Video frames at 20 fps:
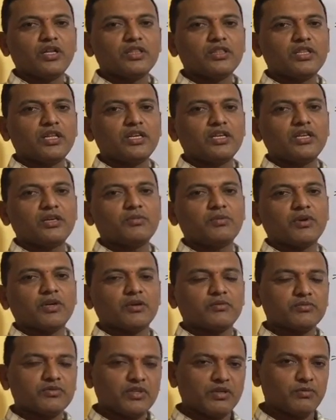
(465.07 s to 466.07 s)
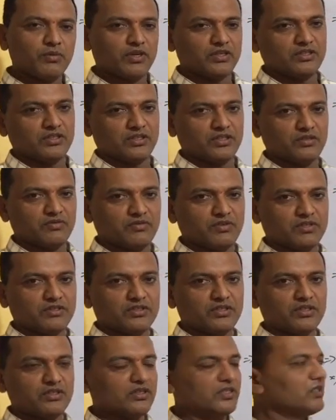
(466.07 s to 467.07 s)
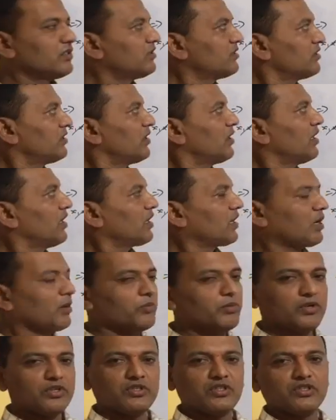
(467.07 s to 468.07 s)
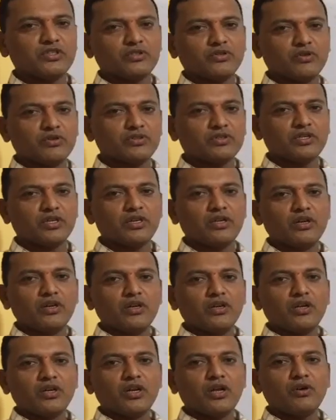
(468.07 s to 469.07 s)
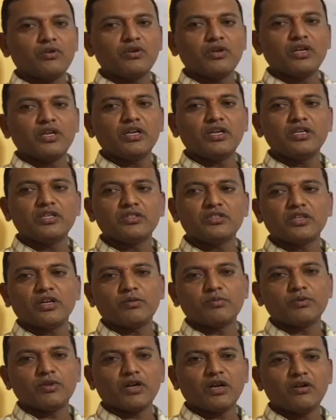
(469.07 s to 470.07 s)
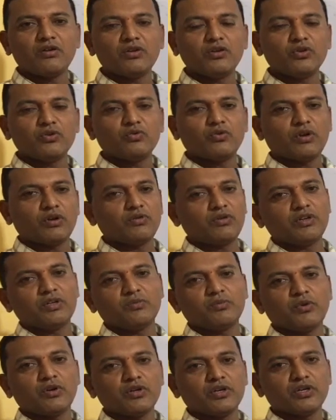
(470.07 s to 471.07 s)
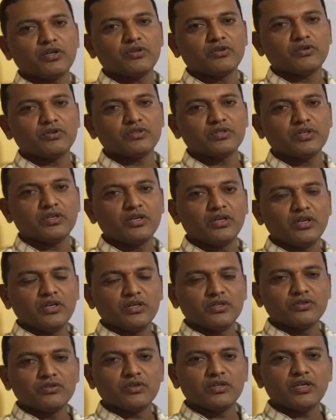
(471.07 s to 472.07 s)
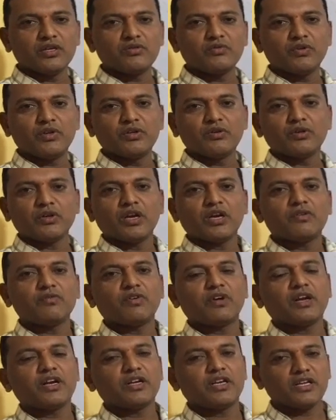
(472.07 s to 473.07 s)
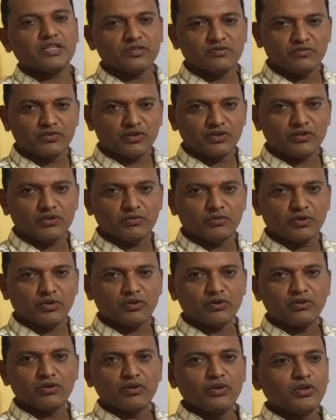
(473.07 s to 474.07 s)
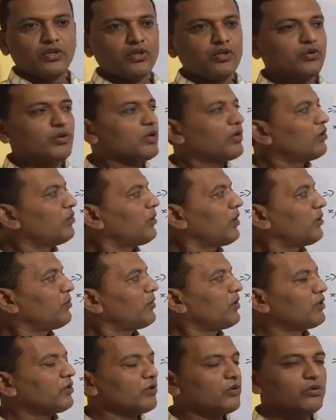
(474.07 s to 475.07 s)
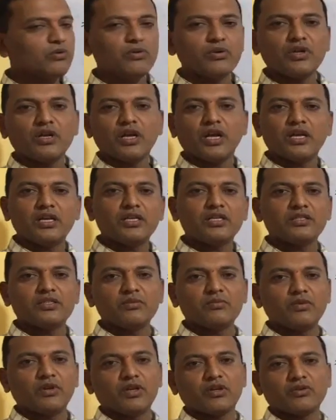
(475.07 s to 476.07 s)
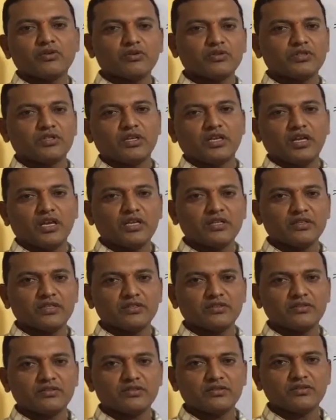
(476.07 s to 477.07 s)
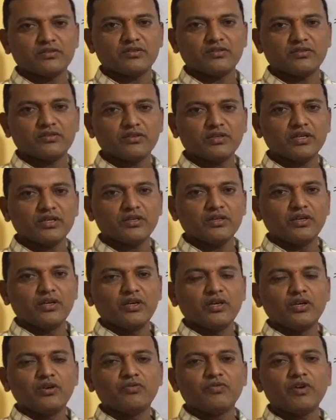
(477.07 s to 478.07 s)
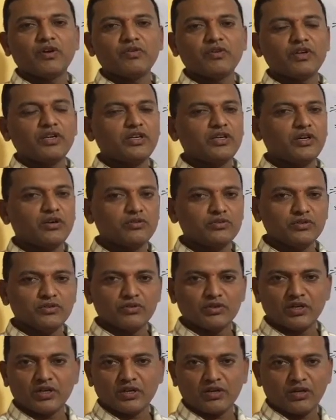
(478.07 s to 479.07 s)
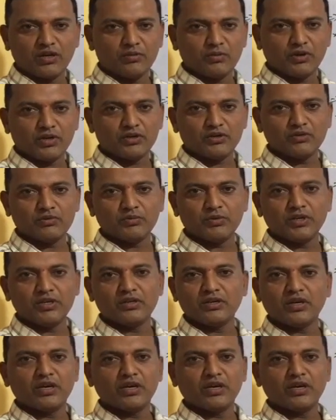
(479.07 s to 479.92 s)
then it becomes a bijective function. This completes this question. Now in each chapter I will do one important question, so that when you get for a test for tomorrow, you will be able to do any similar question like this. Okay. If you have any doubts, you can call back to me